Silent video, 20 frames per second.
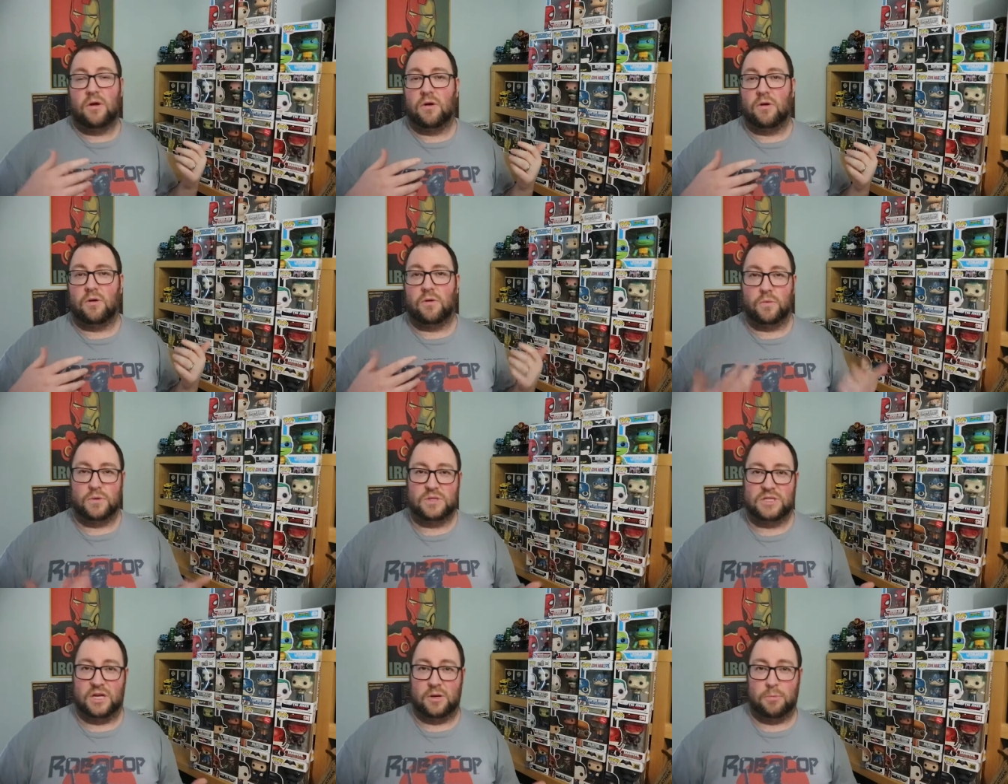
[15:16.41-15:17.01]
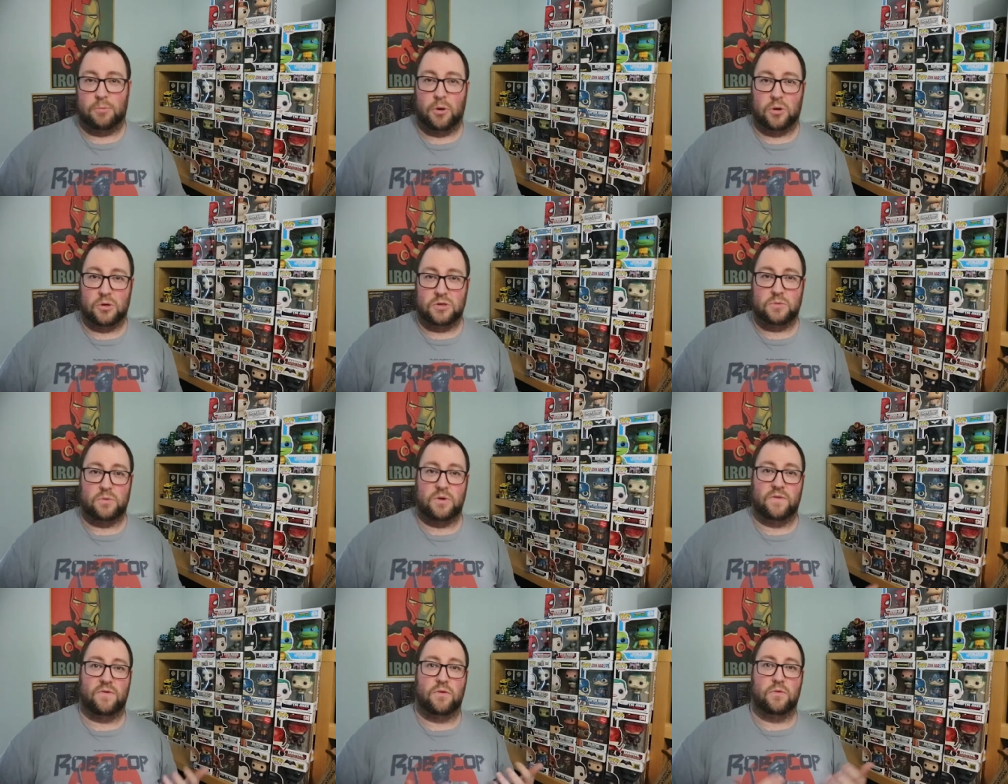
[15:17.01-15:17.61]
Always take a box
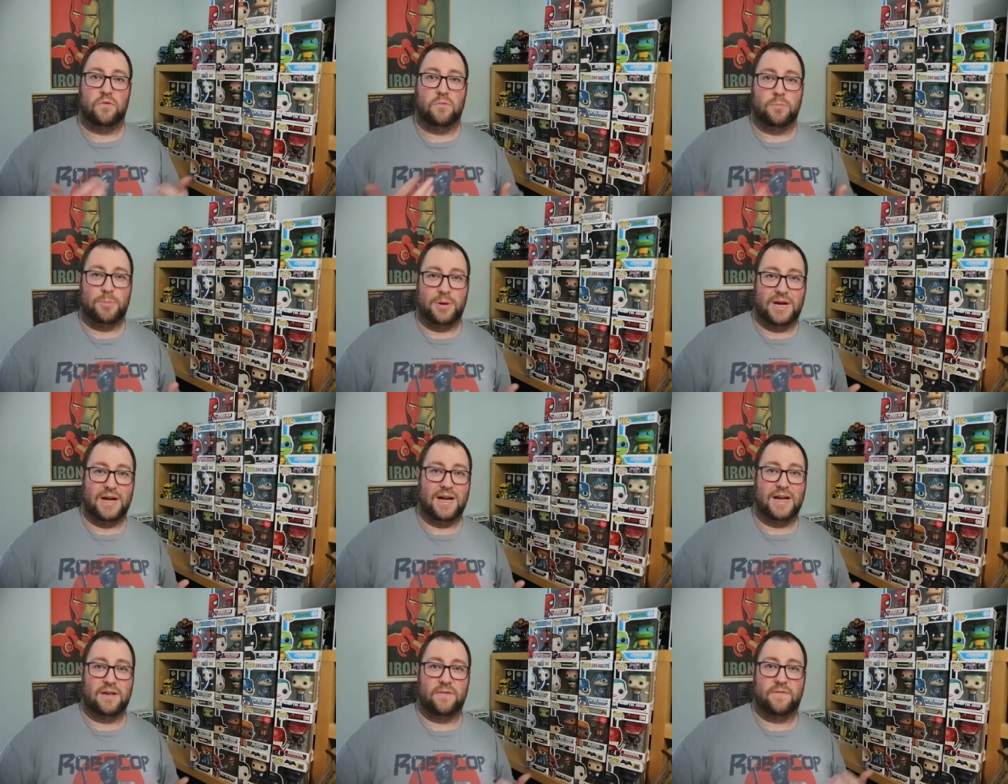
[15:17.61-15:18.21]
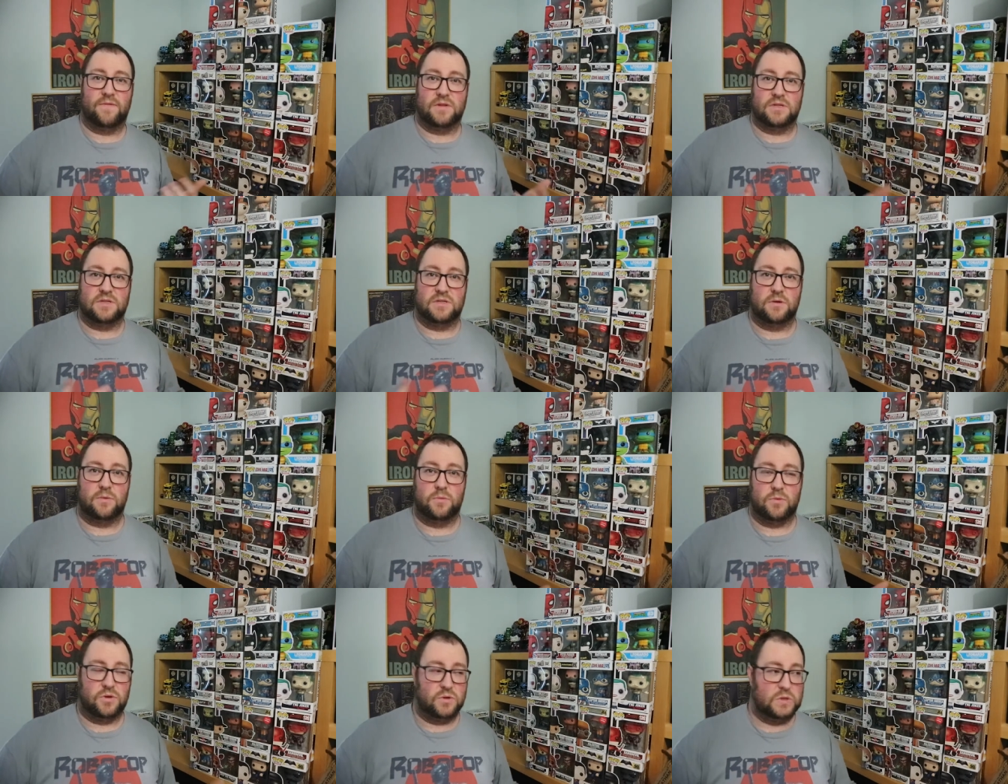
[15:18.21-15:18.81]
with you or a bag if there's only
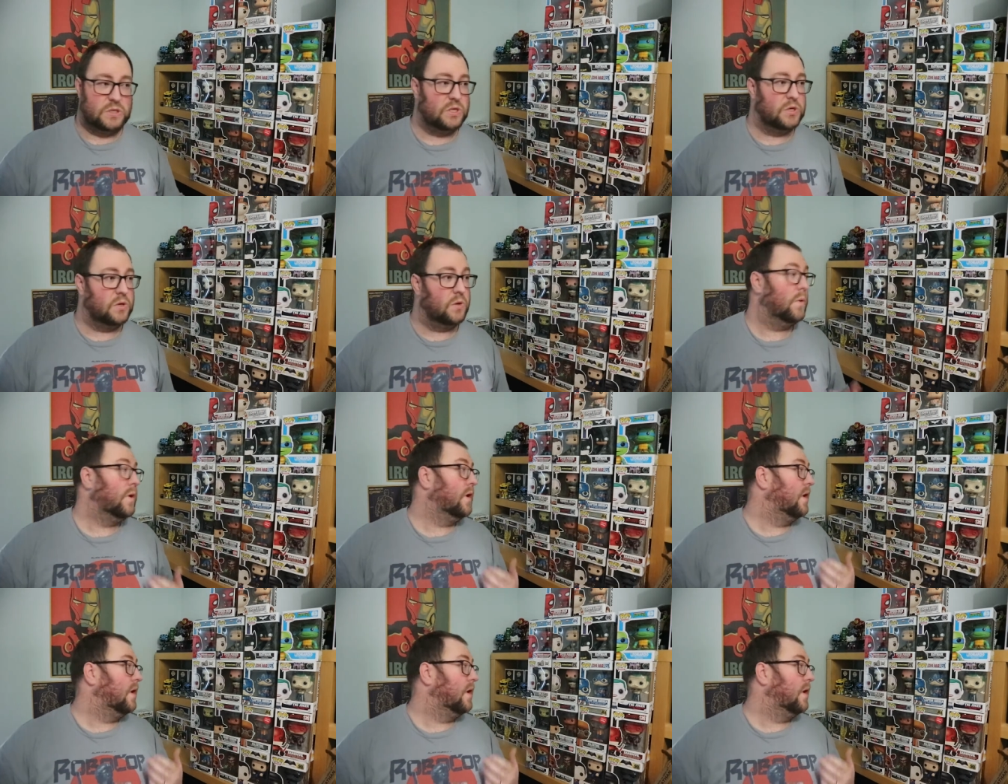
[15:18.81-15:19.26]
one or two,